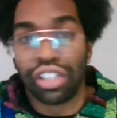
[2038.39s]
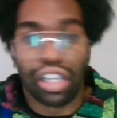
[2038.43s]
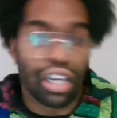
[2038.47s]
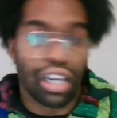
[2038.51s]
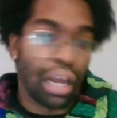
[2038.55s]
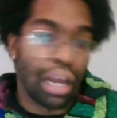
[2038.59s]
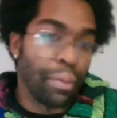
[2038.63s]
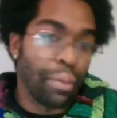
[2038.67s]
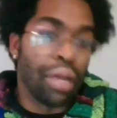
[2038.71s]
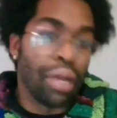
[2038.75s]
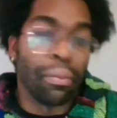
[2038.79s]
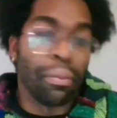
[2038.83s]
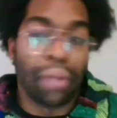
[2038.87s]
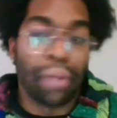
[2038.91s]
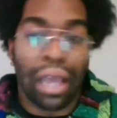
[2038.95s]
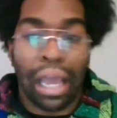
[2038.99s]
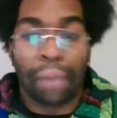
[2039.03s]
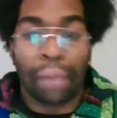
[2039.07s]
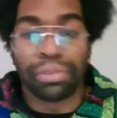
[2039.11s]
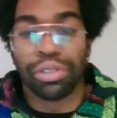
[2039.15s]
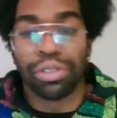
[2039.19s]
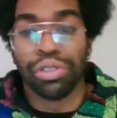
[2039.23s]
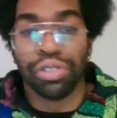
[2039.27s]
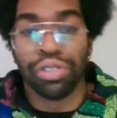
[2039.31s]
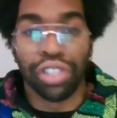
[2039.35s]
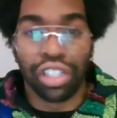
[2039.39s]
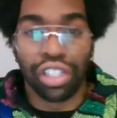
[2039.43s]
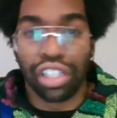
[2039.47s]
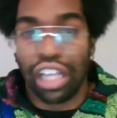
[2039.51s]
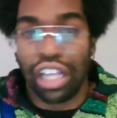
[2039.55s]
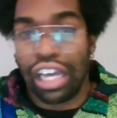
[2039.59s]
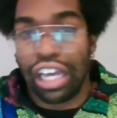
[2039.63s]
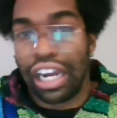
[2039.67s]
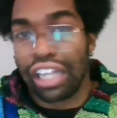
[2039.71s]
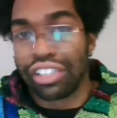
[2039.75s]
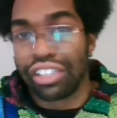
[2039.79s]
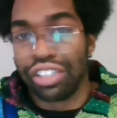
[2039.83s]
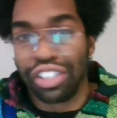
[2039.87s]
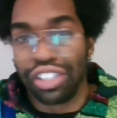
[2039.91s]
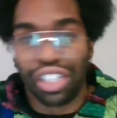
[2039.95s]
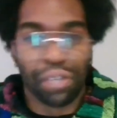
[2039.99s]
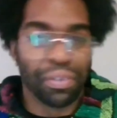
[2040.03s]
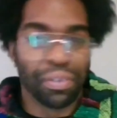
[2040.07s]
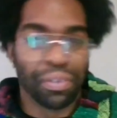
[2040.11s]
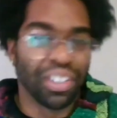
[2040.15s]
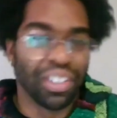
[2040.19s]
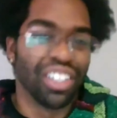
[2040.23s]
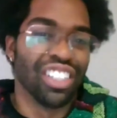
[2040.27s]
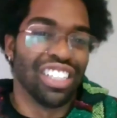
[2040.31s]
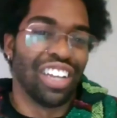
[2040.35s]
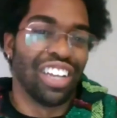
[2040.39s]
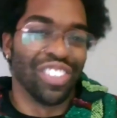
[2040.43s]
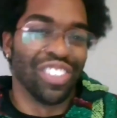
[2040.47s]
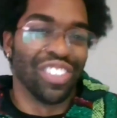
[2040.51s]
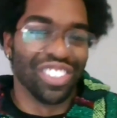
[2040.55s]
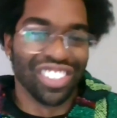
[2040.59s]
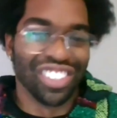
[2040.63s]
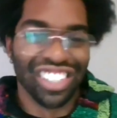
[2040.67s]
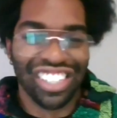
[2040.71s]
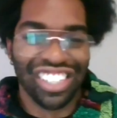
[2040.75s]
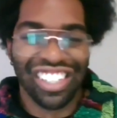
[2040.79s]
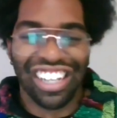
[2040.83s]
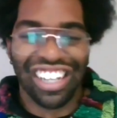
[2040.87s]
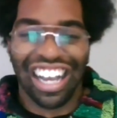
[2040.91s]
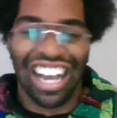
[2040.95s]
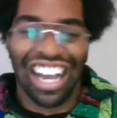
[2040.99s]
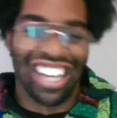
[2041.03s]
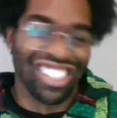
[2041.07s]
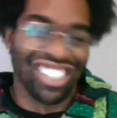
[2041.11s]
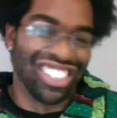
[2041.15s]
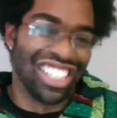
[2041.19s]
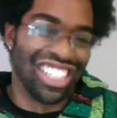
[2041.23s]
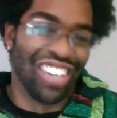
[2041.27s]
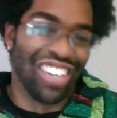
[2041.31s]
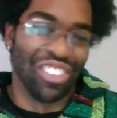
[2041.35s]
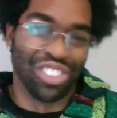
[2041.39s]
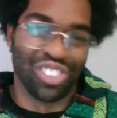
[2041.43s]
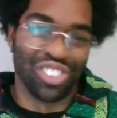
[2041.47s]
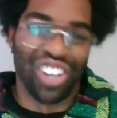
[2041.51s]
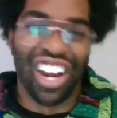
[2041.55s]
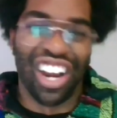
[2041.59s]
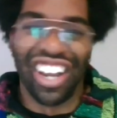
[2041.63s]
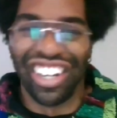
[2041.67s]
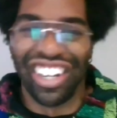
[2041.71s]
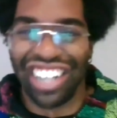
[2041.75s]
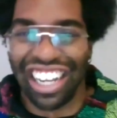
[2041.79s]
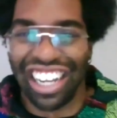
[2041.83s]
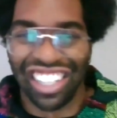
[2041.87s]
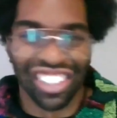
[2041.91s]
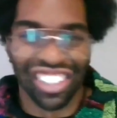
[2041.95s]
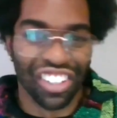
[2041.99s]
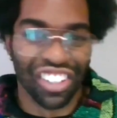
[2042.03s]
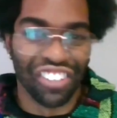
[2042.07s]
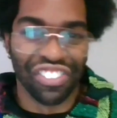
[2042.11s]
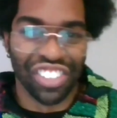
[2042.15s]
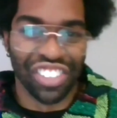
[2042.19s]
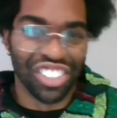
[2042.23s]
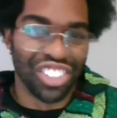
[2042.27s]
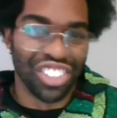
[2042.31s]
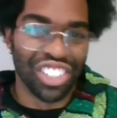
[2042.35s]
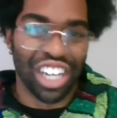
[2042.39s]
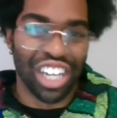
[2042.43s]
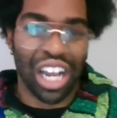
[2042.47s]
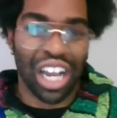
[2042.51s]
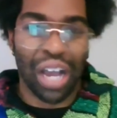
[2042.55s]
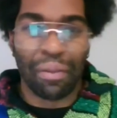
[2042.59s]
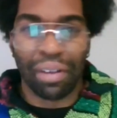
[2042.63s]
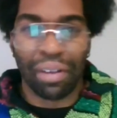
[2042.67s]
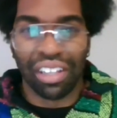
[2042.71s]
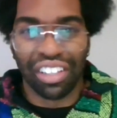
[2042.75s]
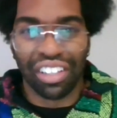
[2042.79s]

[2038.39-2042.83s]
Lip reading: And I mean, I'm absolutely glad I took it because honestly, I was right. I love this job. I